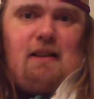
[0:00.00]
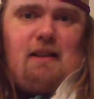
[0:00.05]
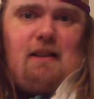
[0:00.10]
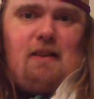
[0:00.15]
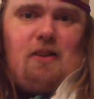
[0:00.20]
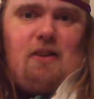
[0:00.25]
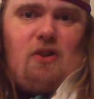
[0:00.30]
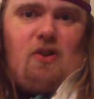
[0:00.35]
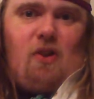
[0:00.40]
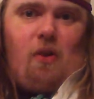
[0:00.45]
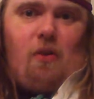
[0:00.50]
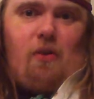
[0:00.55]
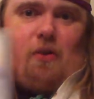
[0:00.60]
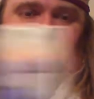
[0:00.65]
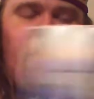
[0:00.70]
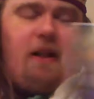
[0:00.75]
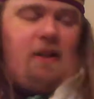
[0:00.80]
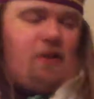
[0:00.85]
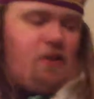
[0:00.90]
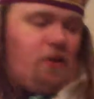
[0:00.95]
songs
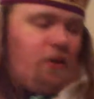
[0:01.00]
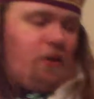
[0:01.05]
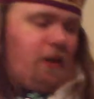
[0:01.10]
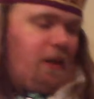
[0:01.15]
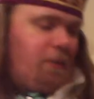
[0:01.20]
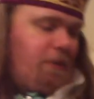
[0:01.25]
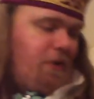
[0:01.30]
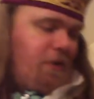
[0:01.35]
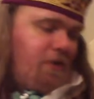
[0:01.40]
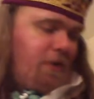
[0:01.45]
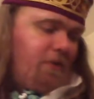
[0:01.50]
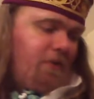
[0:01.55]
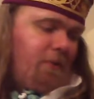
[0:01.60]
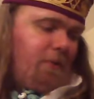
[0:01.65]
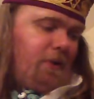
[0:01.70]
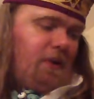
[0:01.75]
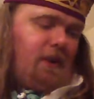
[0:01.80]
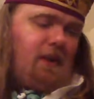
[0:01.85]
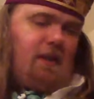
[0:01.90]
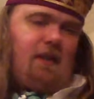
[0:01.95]
based on imagery
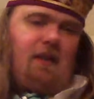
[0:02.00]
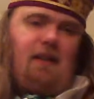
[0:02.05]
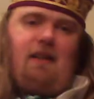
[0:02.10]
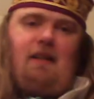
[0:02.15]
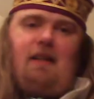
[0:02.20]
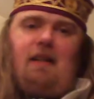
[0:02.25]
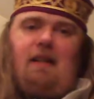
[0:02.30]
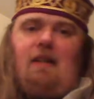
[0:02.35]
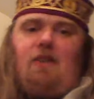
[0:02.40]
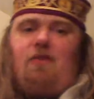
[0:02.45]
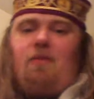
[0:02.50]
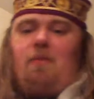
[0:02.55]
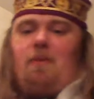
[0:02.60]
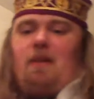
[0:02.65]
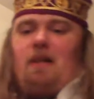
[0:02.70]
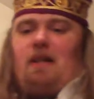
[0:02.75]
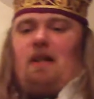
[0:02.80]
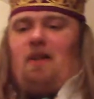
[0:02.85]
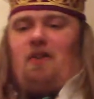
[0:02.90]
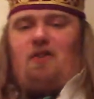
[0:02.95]
from the
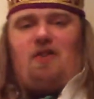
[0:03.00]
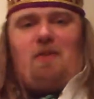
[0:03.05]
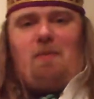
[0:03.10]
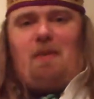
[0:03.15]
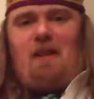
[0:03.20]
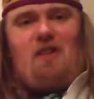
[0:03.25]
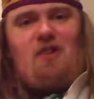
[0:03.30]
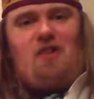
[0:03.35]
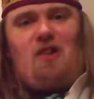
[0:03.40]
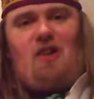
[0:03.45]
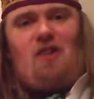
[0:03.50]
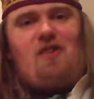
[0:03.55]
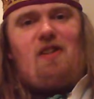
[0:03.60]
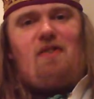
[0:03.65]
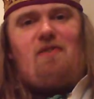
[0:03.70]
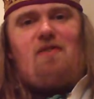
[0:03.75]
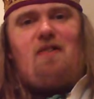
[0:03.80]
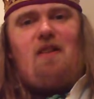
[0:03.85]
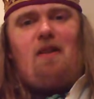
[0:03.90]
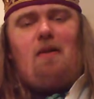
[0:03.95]
cards. I mean, it's like
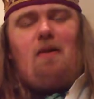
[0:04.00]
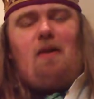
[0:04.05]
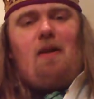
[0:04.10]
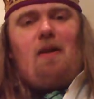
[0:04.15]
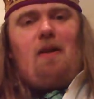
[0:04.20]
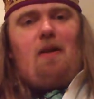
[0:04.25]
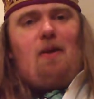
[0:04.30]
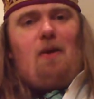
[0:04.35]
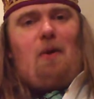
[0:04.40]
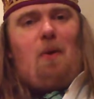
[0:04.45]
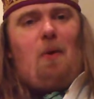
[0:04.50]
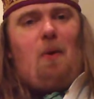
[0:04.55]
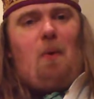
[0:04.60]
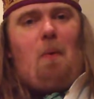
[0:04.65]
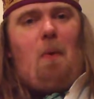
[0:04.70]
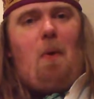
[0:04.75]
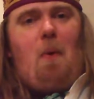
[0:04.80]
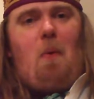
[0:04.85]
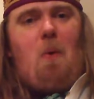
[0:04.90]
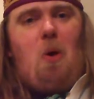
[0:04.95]
some
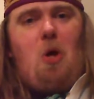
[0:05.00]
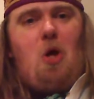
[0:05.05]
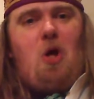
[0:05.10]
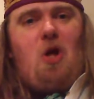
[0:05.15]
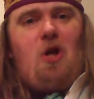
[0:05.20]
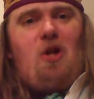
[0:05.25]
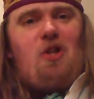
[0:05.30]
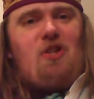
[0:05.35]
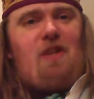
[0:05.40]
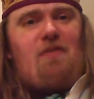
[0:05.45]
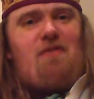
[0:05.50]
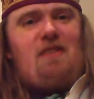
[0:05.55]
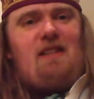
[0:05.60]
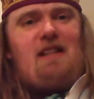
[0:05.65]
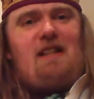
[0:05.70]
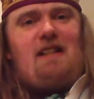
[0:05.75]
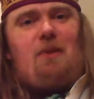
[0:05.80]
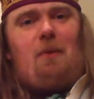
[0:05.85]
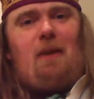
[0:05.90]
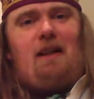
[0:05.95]

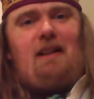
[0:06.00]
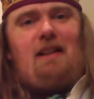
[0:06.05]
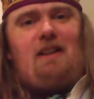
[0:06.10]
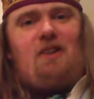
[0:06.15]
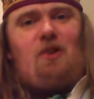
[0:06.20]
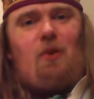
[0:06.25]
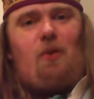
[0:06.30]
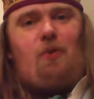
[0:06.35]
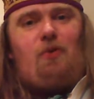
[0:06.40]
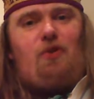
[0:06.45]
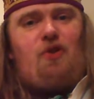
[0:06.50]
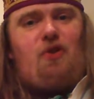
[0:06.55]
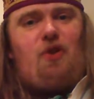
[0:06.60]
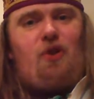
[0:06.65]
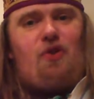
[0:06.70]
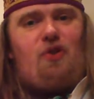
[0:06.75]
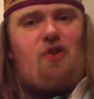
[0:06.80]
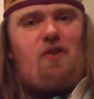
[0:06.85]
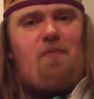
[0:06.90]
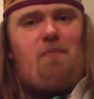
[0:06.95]
70 to 80 songs
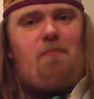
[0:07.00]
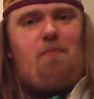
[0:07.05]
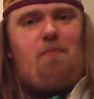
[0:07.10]
just